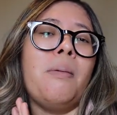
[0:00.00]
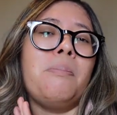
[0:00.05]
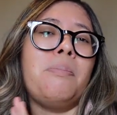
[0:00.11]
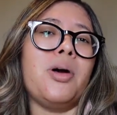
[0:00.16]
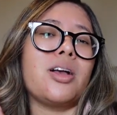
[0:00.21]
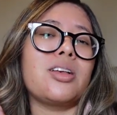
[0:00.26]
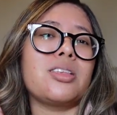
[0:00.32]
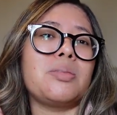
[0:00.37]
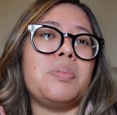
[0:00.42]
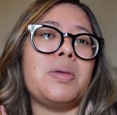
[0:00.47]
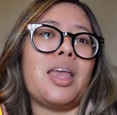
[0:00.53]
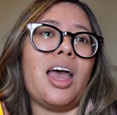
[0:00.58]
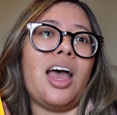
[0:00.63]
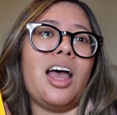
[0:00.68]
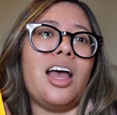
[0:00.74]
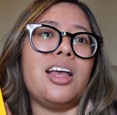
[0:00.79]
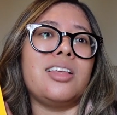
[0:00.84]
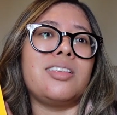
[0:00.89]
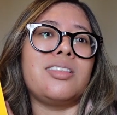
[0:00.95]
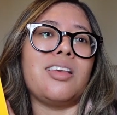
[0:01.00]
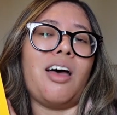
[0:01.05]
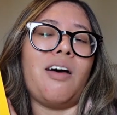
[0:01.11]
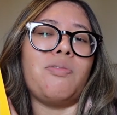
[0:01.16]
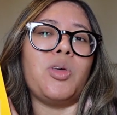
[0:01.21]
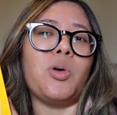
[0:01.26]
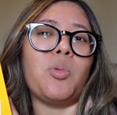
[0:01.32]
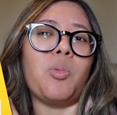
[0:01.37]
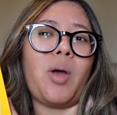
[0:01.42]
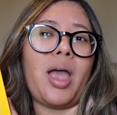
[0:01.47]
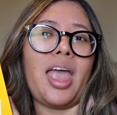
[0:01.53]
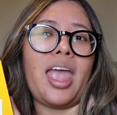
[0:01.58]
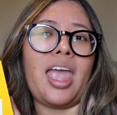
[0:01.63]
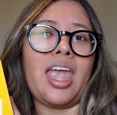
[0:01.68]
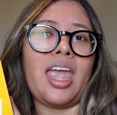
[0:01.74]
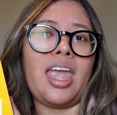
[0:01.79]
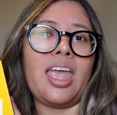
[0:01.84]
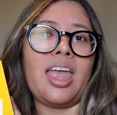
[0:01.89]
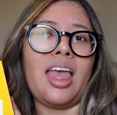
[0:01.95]
books because of the
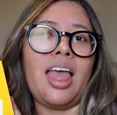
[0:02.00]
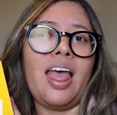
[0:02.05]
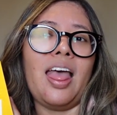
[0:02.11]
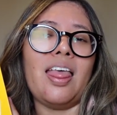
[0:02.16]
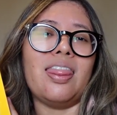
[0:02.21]
way